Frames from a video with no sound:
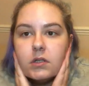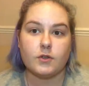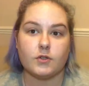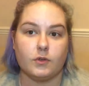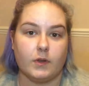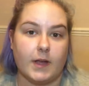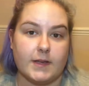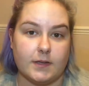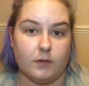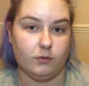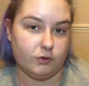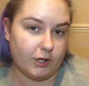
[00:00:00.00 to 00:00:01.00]
so that's
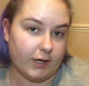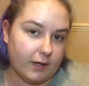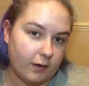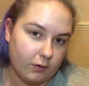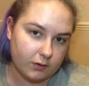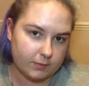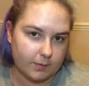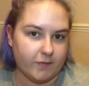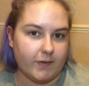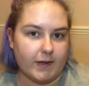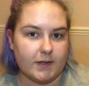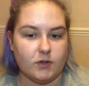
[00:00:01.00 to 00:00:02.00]
it all dry now onto my
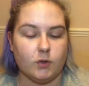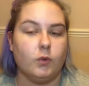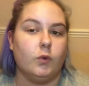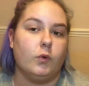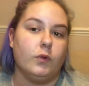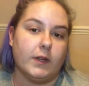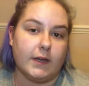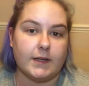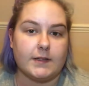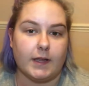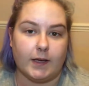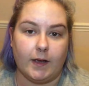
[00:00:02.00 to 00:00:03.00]
face. So the
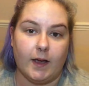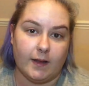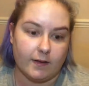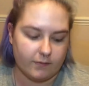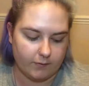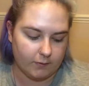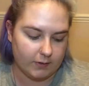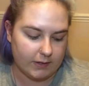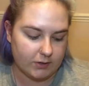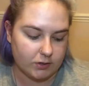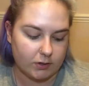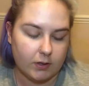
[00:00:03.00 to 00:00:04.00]
next thing is
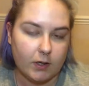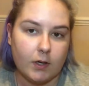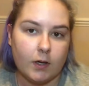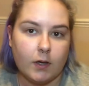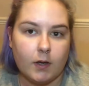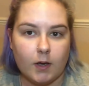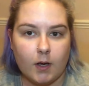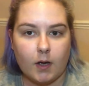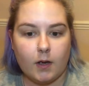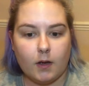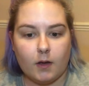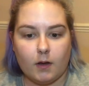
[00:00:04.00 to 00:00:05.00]
foundation.
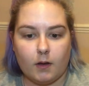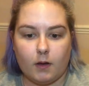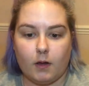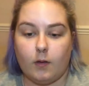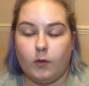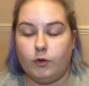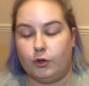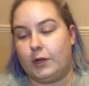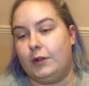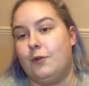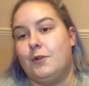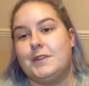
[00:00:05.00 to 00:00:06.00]
You
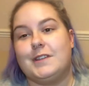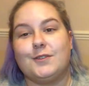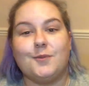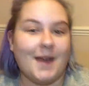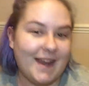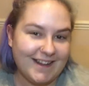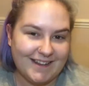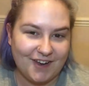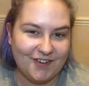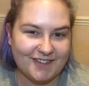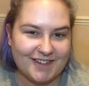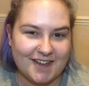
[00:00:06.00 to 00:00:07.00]
can use so many
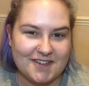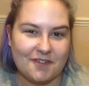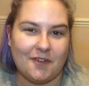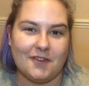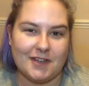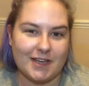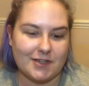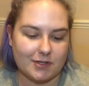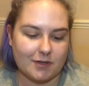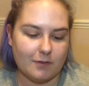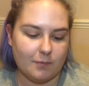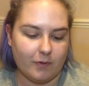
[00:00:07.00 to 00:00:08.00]
different types of
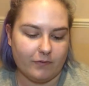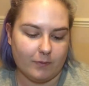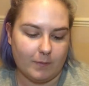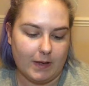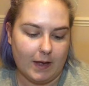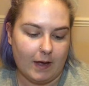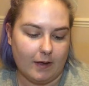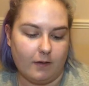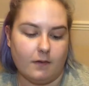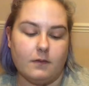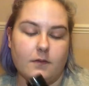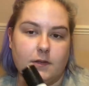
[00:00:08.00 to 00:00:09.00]
foundation, but for me I
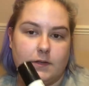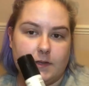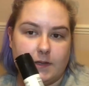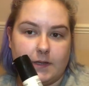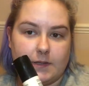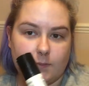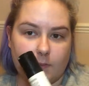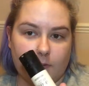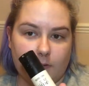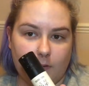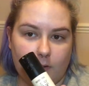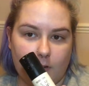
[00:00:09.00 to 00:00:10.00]
use this
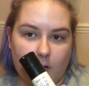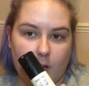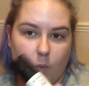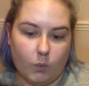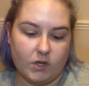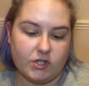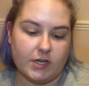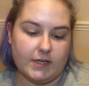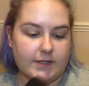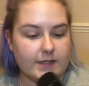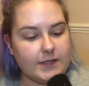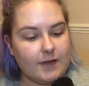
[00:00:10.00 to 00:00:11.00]
one, which
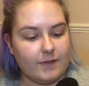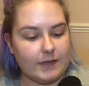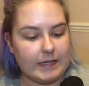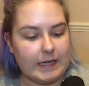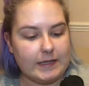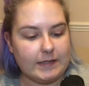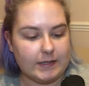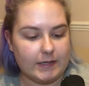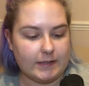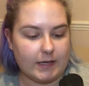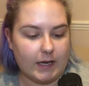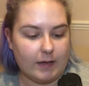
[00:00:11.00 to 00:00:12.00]
is the 17 Stay
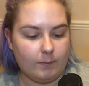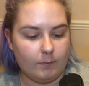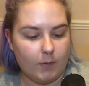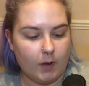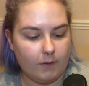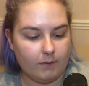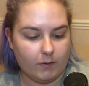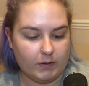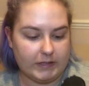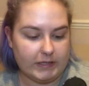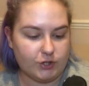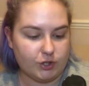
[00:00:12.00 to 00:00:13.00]
Time
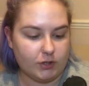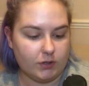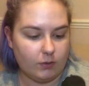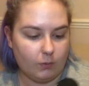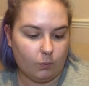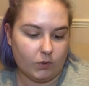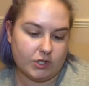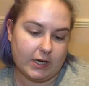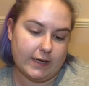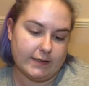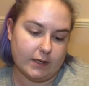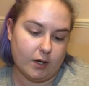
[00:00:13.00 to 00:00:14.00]
foundation, which
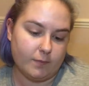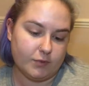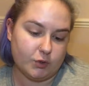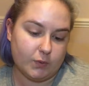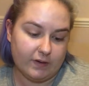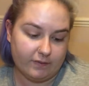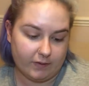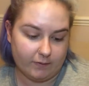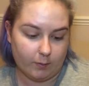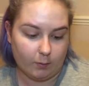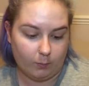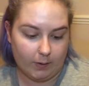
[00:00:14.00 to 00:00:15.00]
has an up to
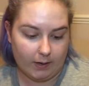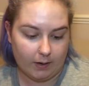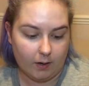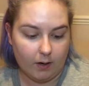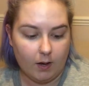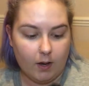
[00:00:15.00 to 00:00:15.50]
25-hour wear